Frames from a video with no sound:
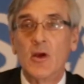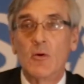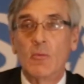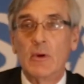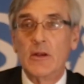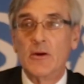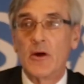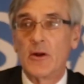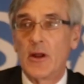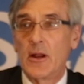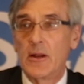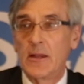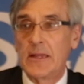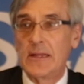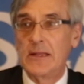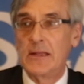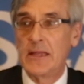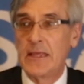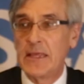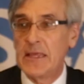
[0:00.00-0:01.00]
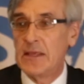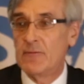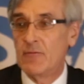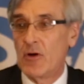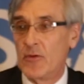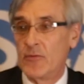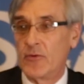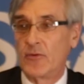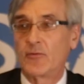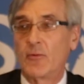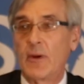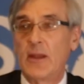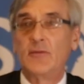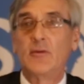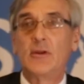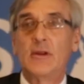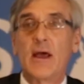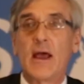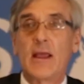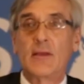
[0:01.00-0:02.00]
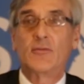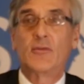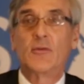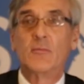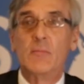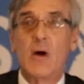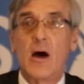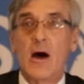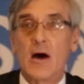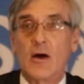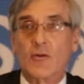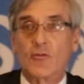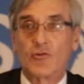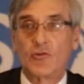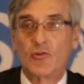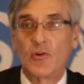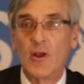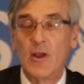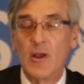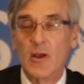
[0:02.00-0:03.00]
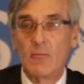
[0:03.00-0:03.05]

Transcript: we not only leave on the 29th of March